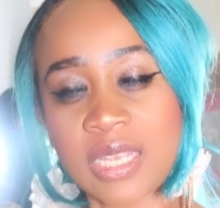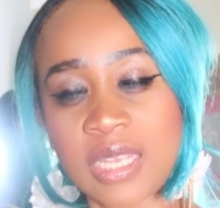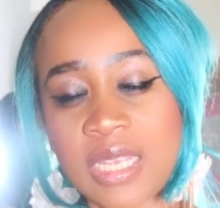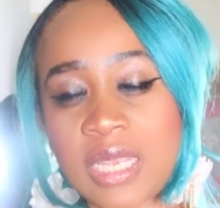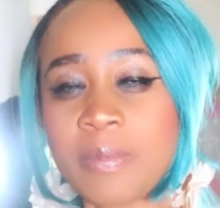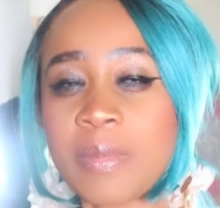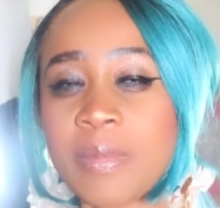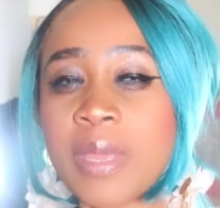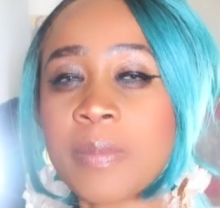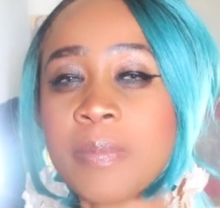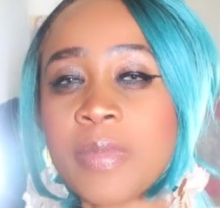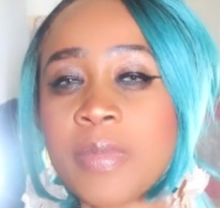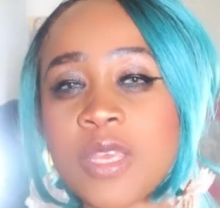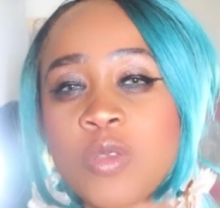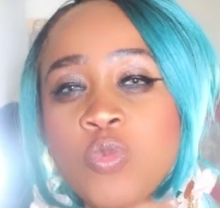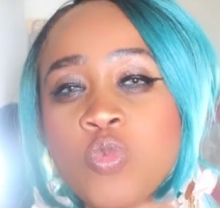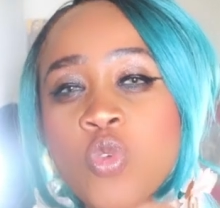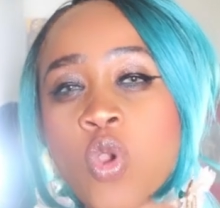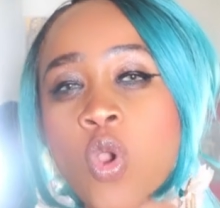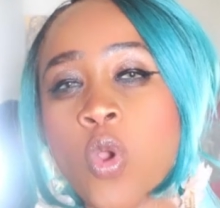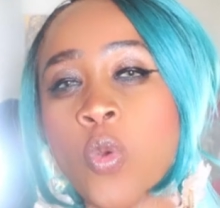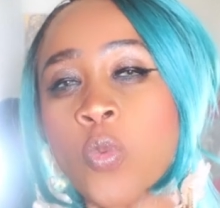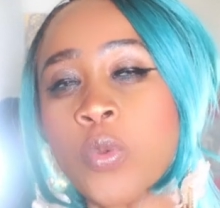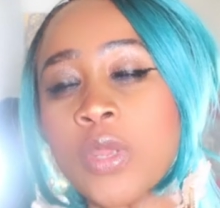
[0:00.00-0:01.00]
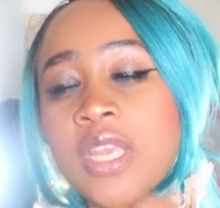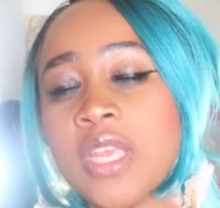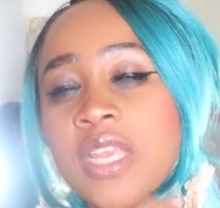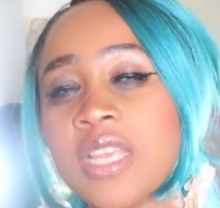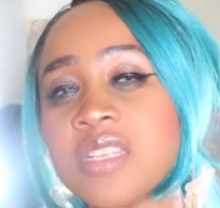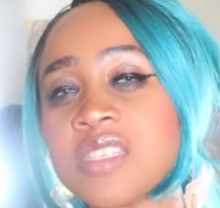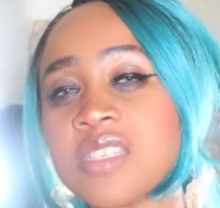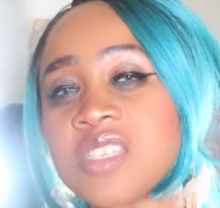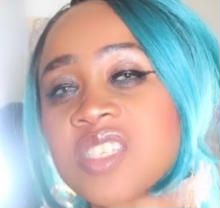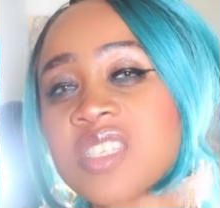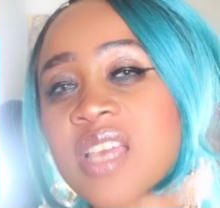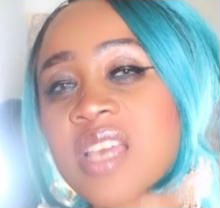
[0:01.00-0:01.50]
He may be worried
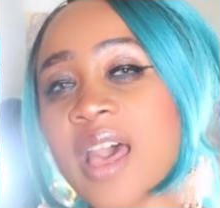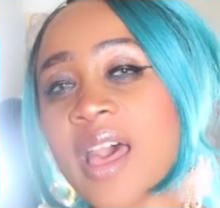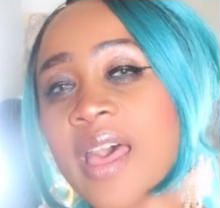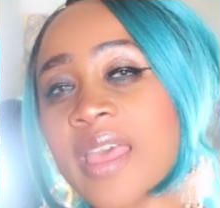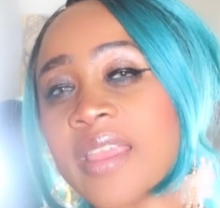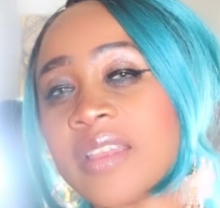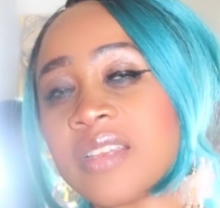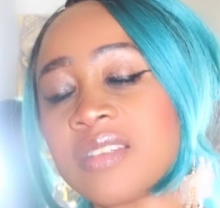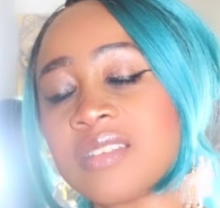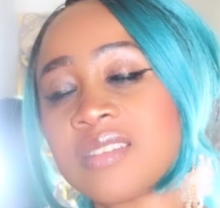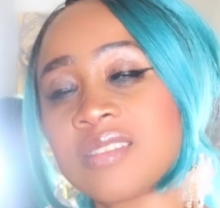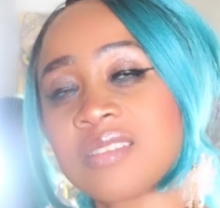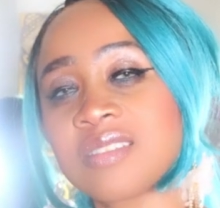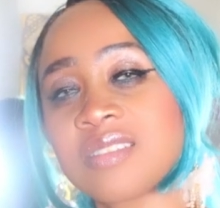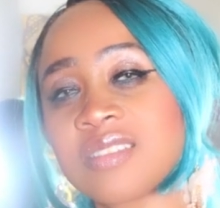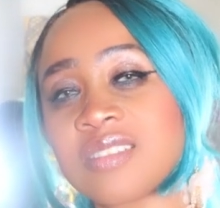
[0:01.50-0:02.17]
inside,